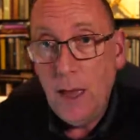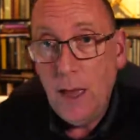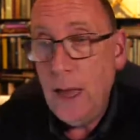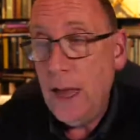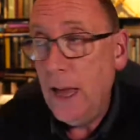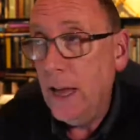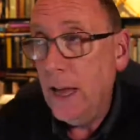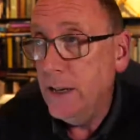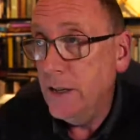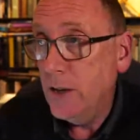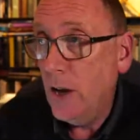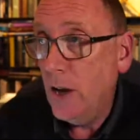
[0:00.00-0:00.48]

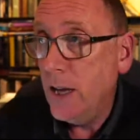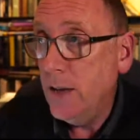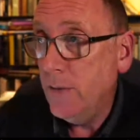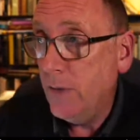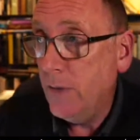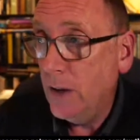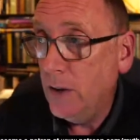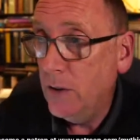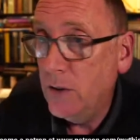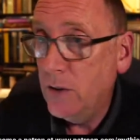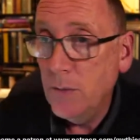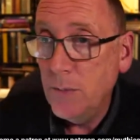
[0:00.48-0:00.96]
uh,
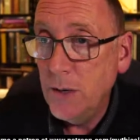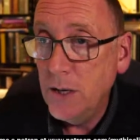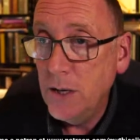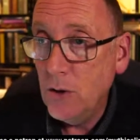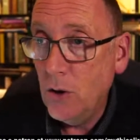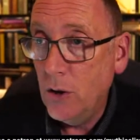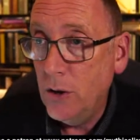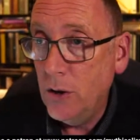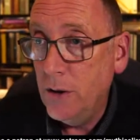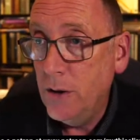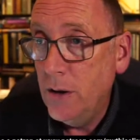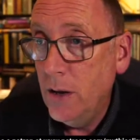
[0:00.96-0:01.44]
diving to be
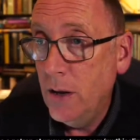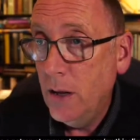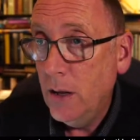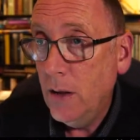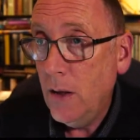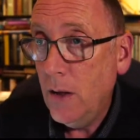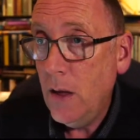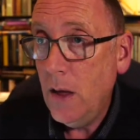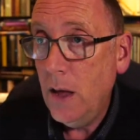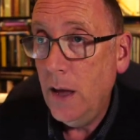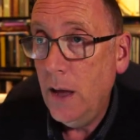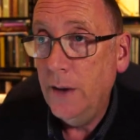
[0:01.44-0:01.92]
done
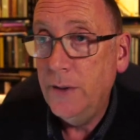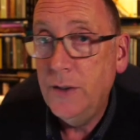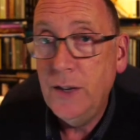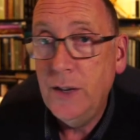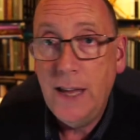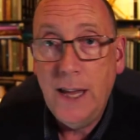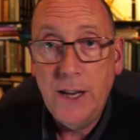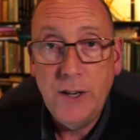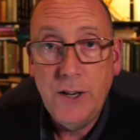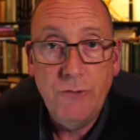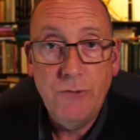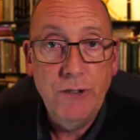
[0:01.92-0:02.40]
uh, to
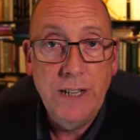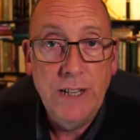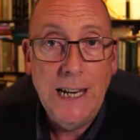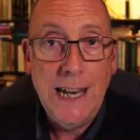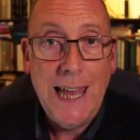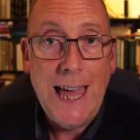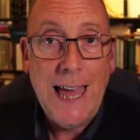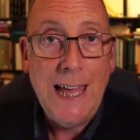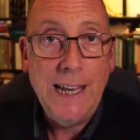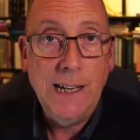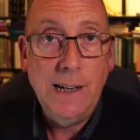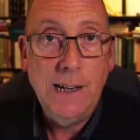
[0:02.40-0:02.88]
get a real
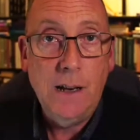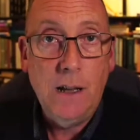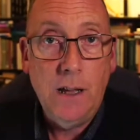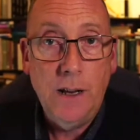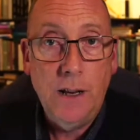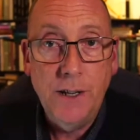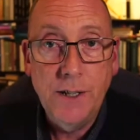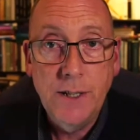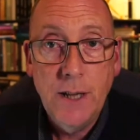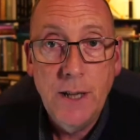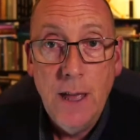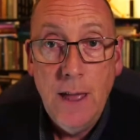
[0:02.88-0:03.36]
handle
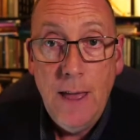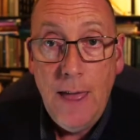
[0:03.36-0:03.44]
on it.